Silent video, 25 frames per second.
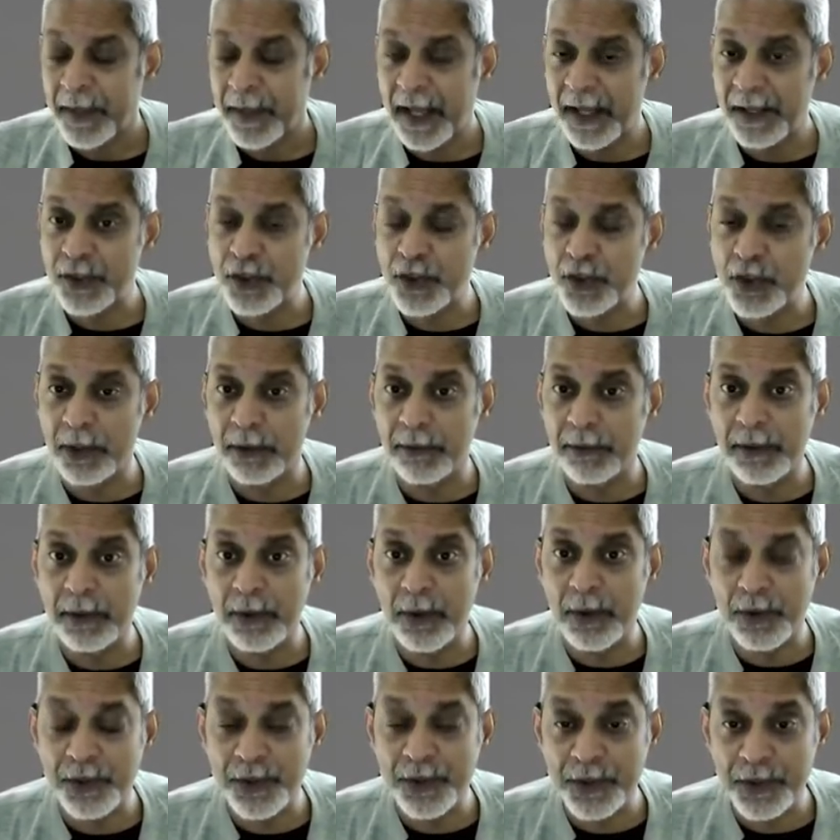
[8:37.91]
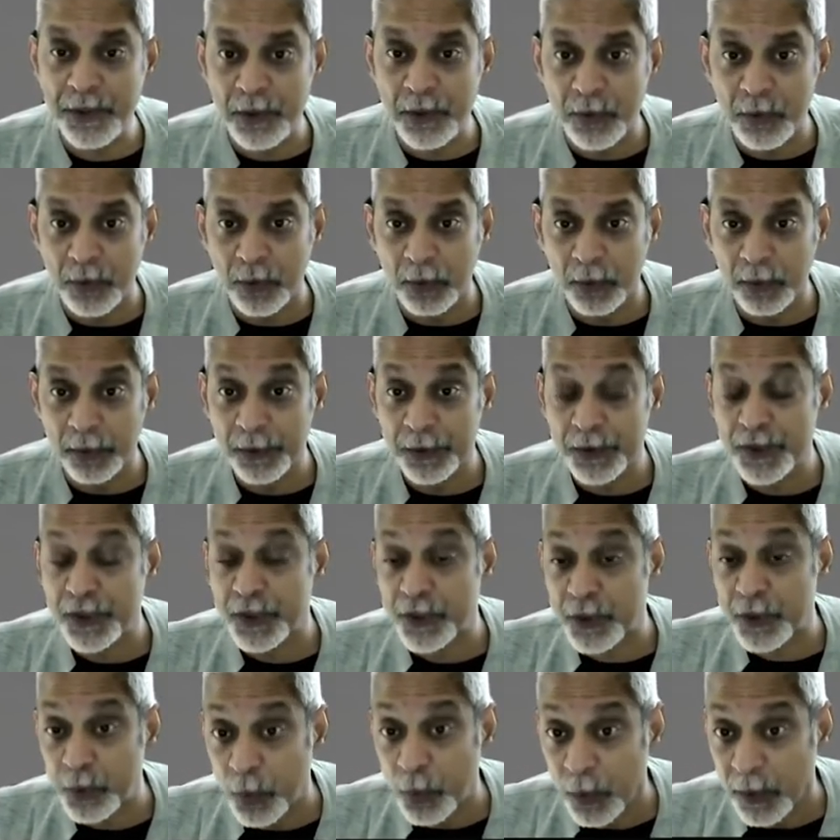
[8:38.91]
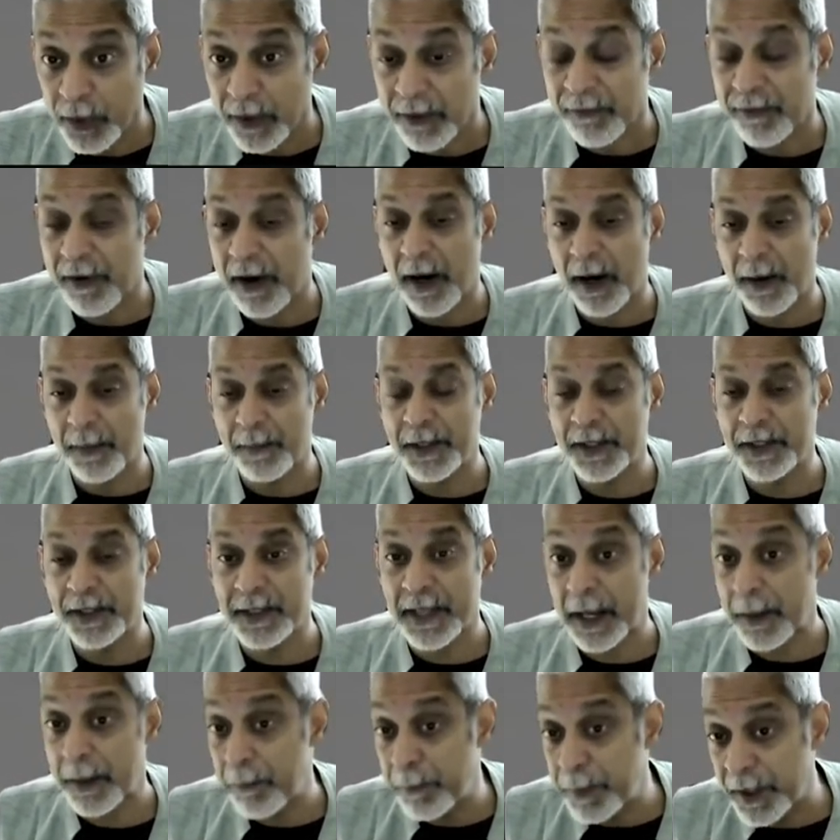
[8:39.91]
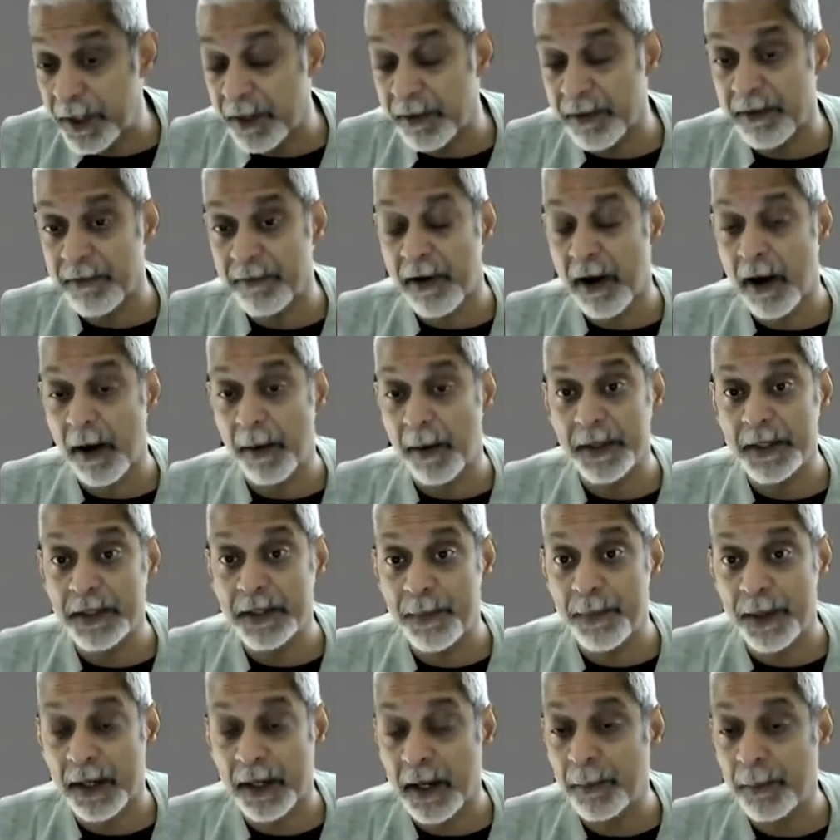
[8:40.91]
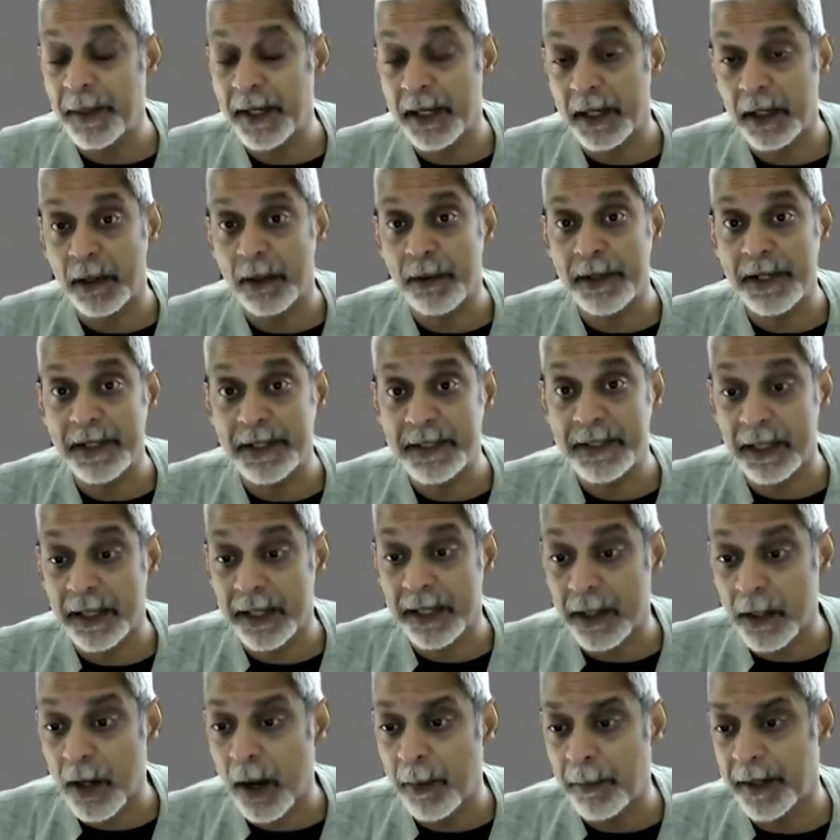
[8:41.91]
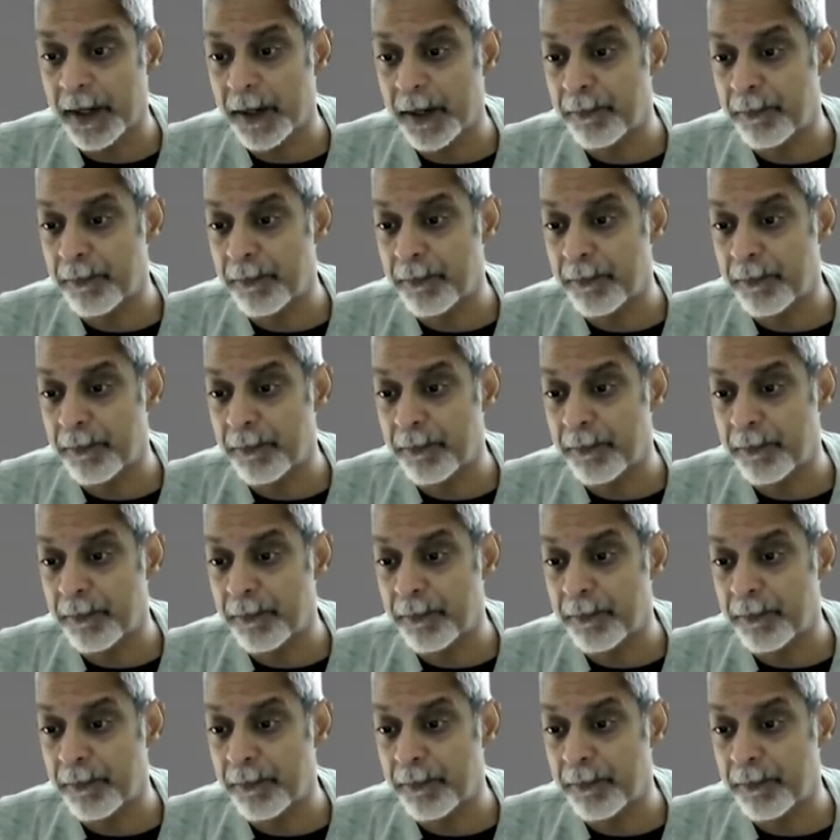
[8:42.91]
As children go to school, school environments and peer environments become increasingly common.